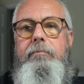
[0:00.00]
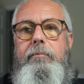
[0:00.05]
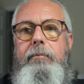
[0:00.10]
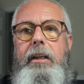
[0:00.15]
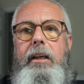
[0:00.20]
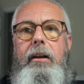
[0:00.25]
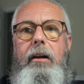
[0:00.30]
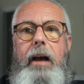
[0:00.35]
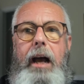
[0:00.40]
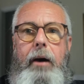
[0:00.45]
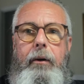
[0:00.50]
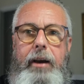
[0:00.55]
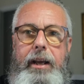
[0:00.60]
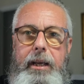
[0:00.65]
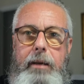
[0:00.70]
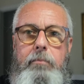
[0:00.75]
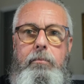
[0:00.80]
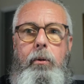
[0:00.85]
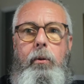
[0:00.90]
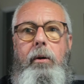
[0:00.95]
how I
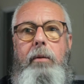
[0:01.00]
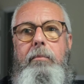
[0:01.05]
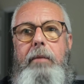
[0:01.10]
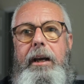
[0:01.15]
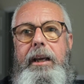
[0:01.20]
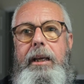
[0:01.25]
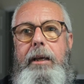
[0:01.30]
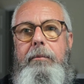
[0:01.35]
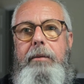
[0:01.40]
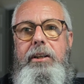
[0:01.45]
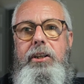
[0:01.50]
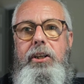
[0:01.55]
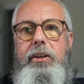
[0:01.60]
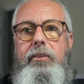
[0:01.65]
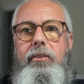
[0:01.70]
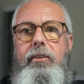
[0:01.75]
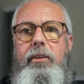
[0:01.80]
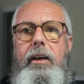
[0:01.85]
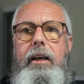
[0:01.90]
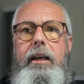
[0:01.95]
import my
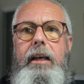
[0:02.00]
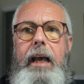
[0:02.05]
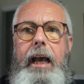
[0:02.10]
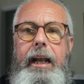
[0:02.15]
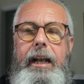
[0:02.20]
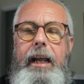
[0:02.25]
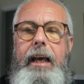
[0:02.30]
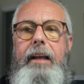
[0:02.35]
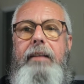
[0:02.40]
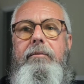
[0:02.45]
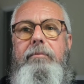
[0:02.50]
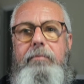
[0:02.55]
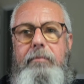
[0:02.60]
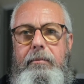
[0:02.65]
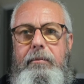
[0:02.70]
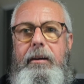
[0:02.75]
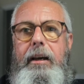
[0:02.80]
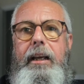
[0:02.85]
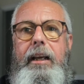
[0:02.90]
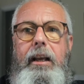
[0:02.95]
images, and then
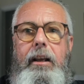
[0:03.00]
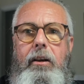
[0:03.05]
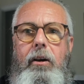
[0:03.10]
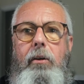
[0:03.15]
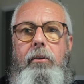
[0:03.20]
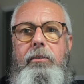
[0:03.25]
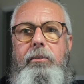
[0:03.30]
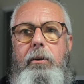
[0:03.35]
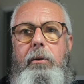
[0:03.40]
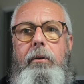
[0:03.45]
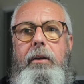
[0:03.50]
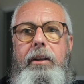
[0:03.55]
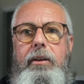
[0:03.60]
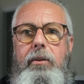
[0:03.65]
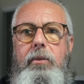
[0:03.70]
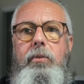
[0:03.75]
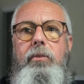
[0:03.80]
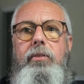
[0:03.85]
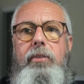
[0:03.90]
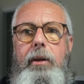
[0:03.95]
I can go through and
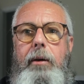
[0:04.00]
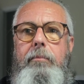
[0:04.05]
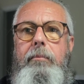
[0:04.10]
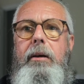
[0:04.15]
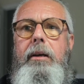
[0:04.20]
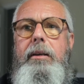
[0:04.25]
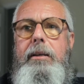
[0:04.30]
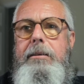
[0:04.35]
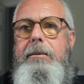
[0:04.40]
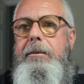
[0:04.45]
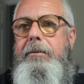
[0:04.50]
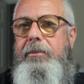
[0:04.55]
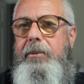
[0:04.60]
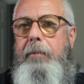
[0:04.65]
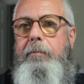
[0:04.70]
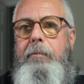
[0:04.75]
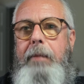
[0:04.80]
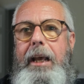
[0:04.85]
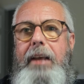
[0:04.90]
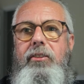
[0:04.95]
do some
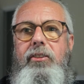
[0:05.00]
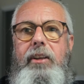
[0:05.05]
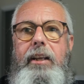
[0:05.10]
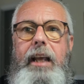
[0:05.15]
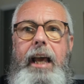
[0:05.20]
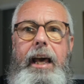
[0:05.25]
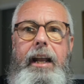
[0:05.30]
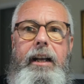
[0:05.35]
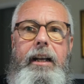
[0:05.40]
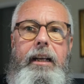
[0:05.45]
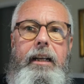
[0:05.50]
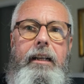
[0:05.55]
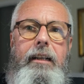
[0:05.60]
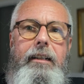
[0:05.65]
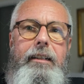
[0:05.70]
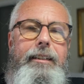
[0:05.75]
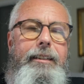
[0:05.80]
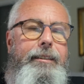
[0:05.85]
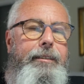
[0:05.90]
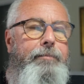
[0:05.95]
basic editing.
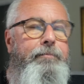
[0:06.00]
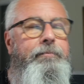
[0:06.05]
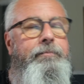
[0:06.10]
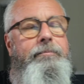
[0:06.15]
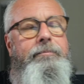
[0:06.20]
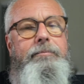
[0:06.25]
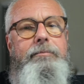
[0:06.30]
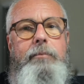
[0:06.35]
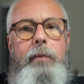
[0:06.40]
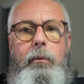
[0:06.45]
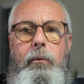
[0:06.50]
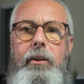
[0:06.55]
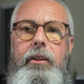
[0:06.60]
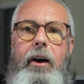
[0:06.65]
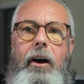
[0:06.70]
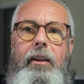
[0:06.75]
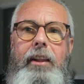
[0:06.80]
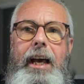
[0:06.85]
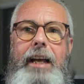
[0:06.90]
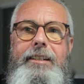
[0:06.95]
With
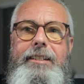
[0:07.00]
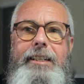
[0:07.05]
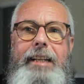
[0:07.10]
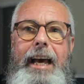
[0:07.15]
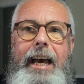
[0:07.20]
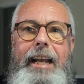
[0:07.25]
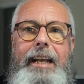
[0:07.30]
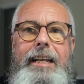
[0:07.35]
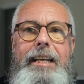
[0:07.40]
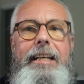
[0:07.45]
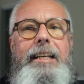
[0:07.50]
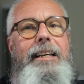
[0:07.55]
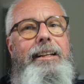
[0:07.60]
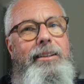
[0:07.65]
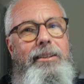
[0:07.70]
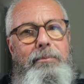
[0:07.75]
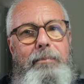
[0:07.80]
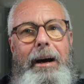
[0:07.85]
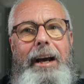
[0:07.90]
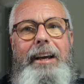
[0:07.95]
all that said, it
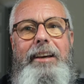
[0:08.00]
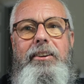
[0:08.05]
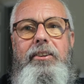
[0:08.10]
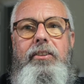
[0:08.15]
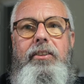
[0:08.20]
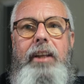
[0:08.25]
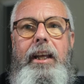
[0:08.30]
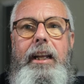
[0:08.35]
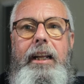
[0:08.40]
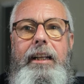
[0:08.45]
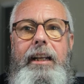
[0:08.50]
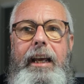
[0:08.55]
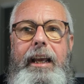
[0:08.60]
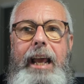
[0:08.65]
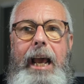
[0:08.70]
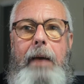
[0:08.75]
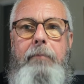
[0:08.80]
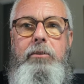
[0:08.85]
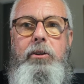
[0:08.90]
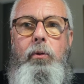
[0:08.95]
is my understanding that
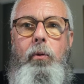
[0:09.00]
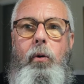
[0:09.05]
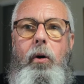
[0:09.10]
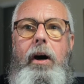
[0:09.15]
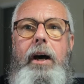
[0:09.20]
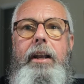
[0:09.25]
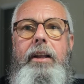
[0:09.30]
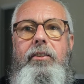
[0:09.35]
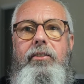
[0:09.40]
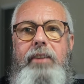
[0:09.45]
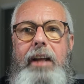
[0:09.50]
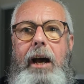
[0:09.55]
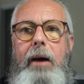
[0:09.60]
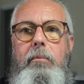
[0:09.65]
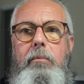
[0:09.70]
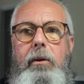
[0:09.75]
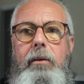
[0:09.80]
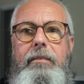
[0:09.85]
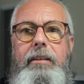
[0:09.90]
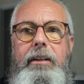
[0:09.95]
Capture One is now
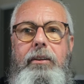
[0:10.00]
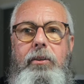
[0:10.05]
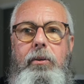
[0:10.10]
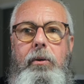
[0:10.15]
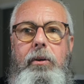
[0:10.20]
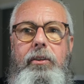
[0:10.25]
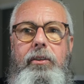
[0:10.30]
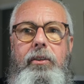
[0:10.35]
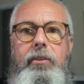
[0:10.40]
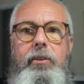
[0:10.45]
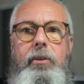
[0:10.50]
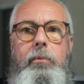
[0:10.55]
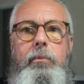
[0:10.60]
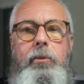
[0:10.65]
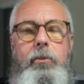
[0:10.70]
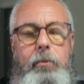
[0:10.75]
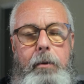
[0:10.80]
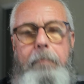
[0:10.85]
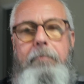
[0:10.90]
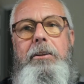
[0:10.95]
moving towards a
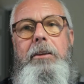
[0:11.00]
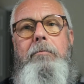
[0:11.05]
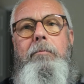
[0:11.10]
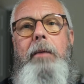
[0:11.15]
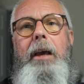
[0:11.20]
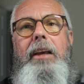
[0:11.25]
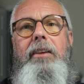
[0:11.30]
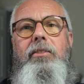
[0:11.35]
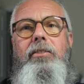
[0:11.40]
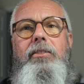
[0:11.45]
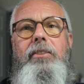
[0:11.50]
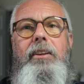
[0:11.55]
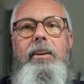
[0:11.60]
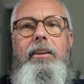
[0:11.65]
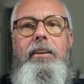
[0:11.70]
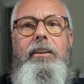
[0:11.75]
subscription-based